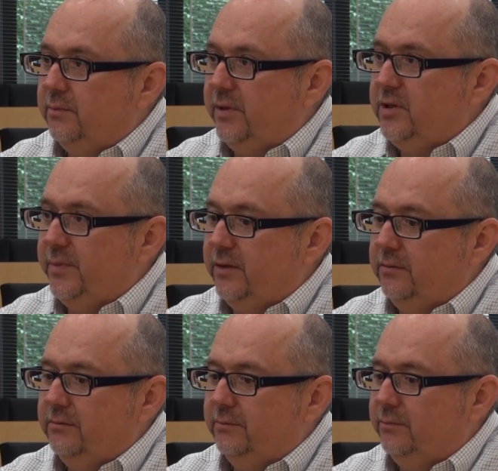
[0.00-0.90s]
please
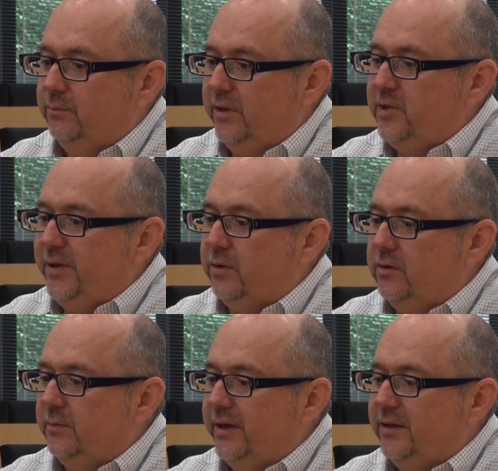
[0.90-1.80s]
be
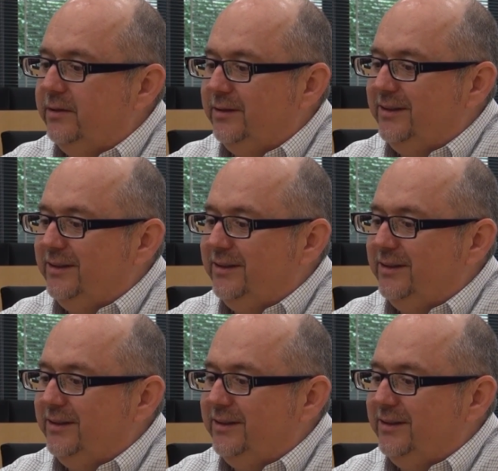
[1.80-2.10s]
good to me.